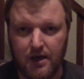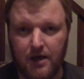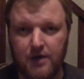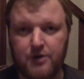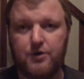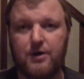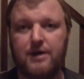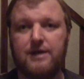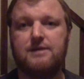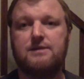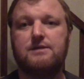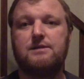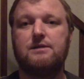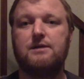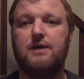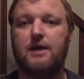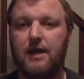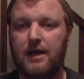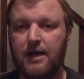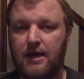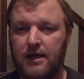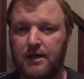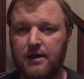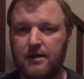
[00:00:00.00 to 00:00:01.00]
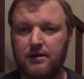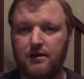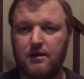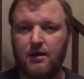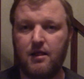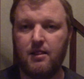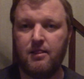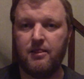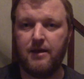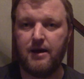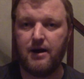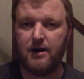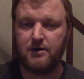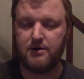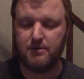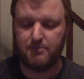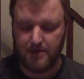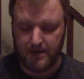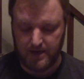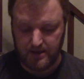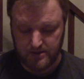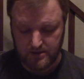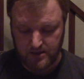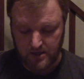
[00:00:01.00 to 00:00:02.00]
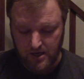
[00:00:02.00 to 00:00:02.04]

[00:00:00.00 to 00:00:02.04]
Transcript: addressed in their debate